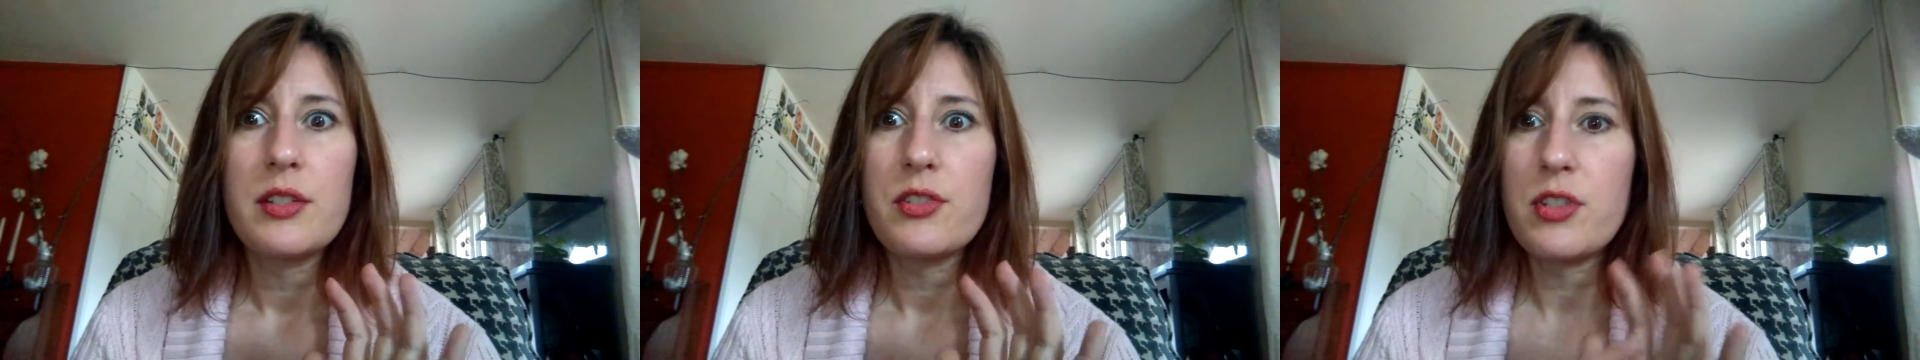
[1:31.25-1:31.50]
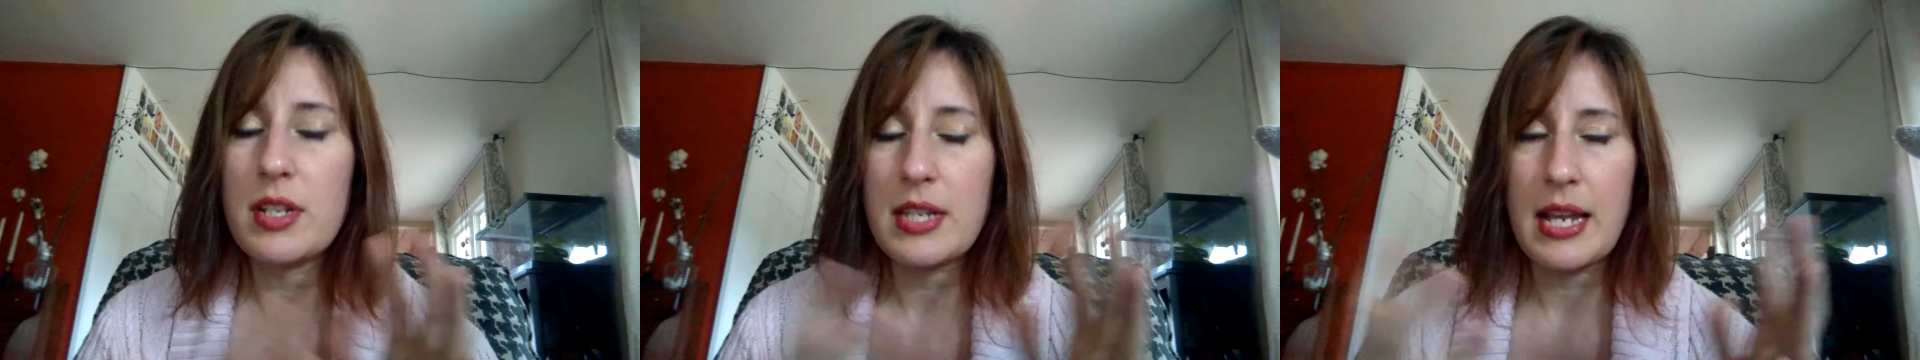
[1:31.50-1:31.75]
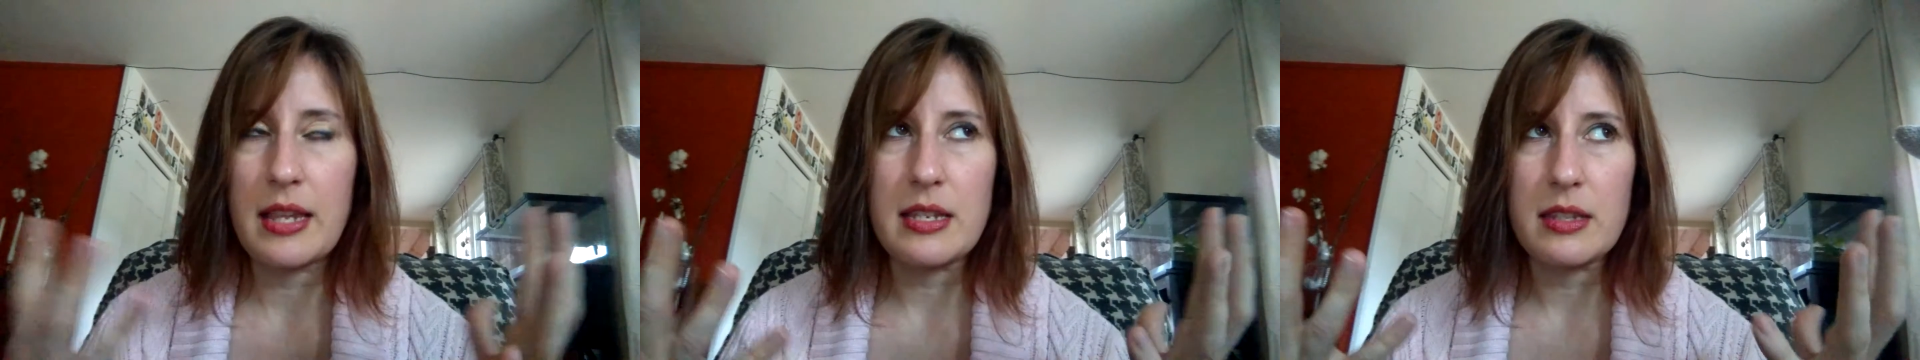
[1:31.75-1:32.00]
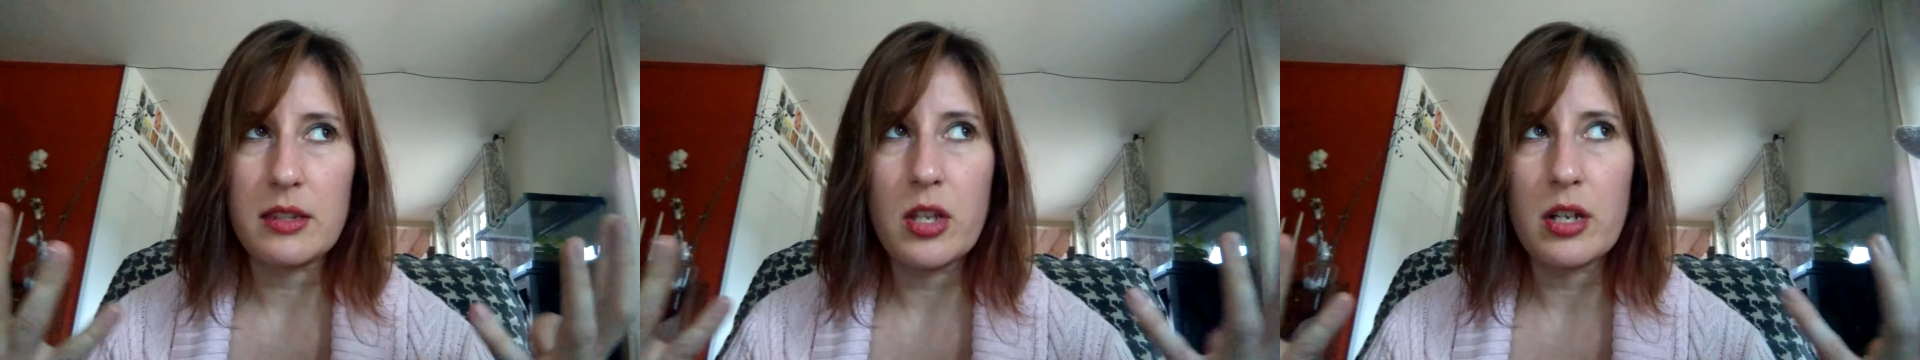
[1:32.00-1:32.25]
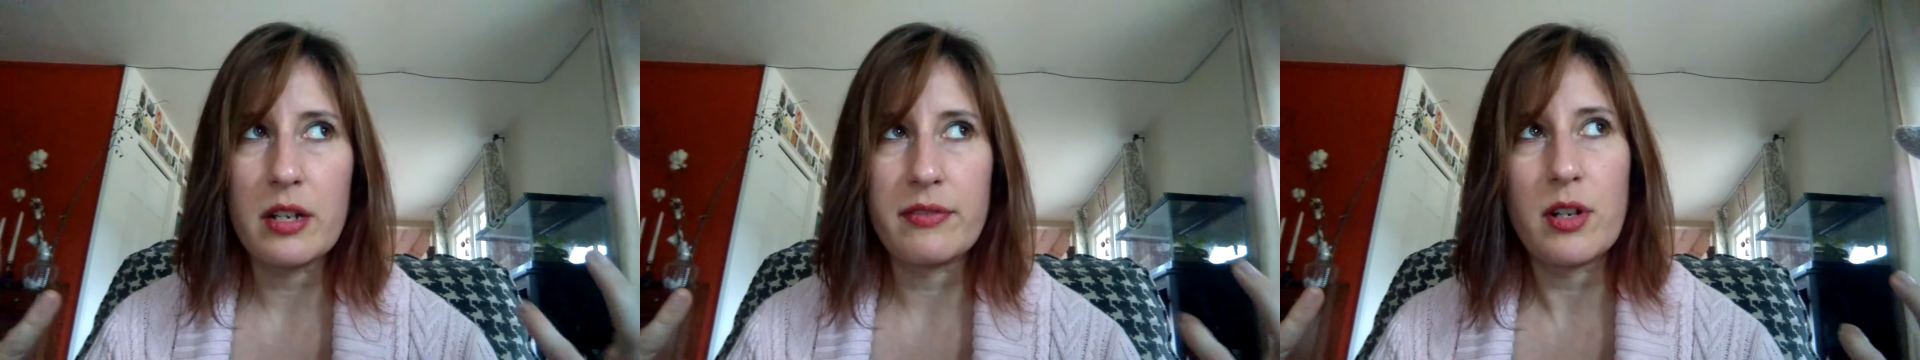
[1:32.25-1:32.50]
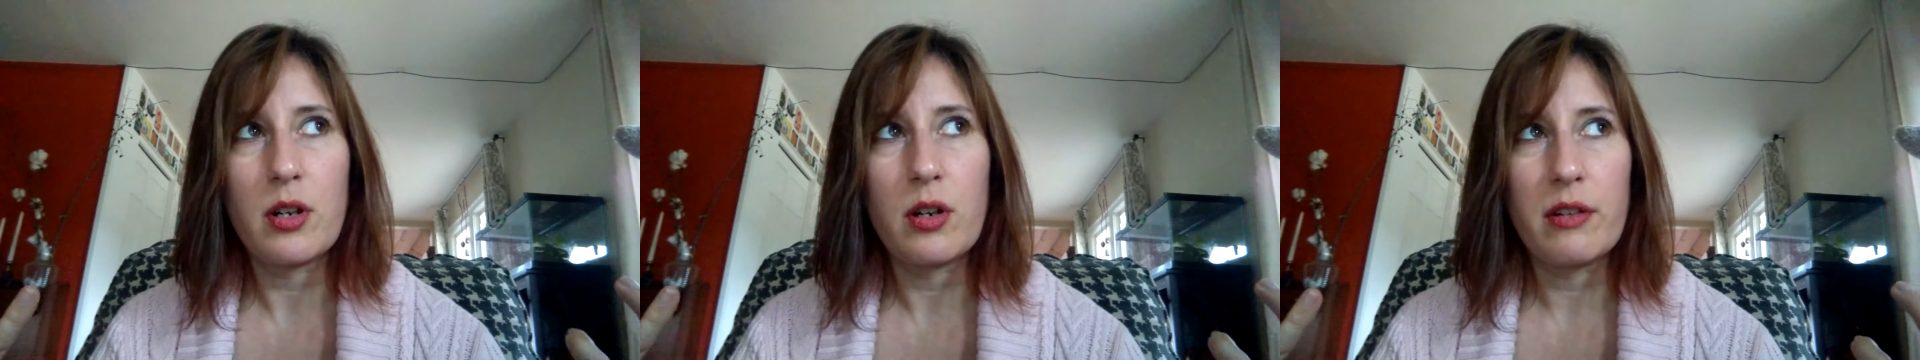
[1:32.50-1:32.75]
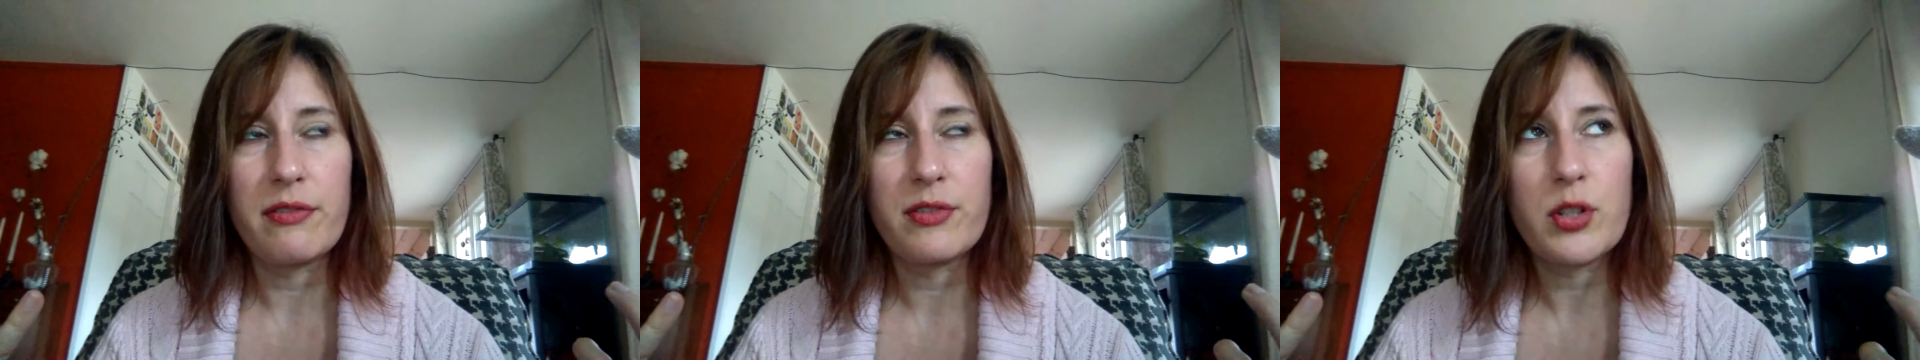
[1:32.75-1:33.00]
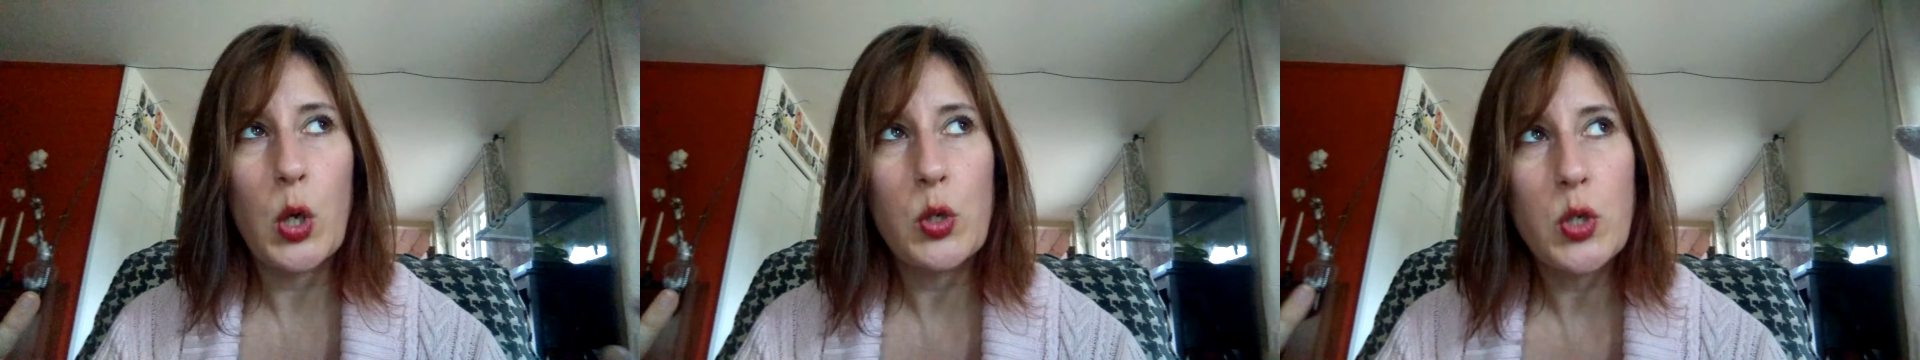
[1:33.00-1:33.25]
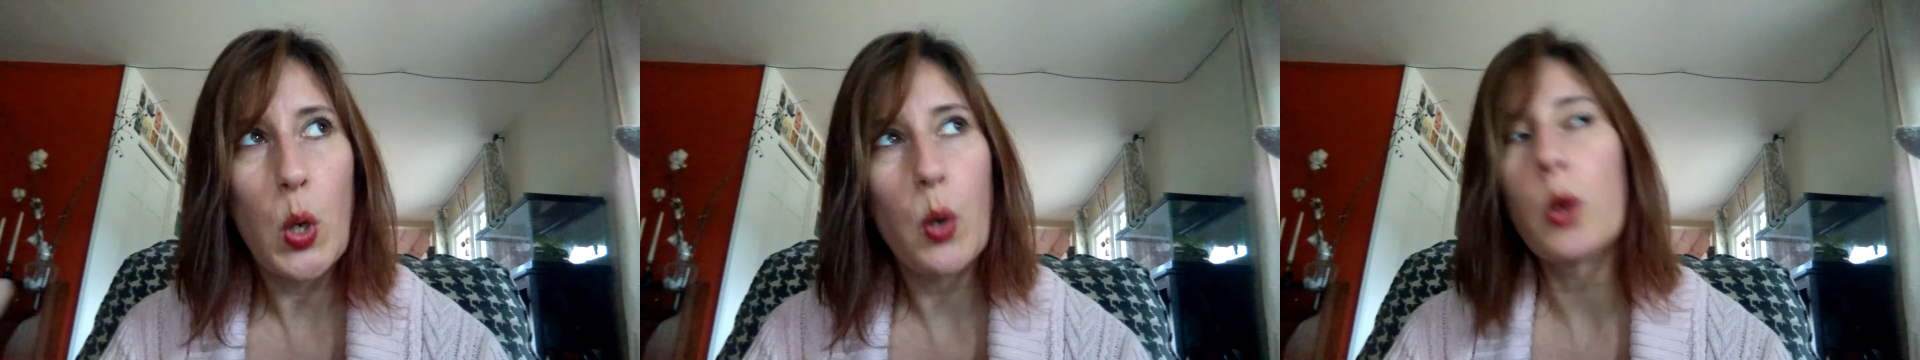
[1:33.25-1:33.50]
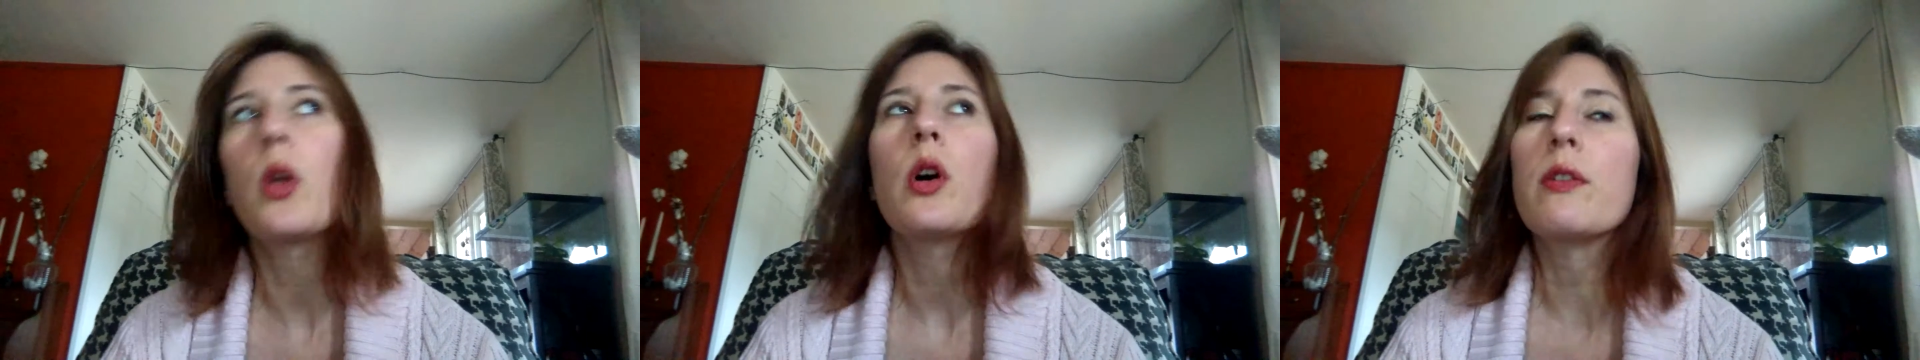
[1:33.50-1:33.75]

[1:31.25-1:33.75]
she just had this look of total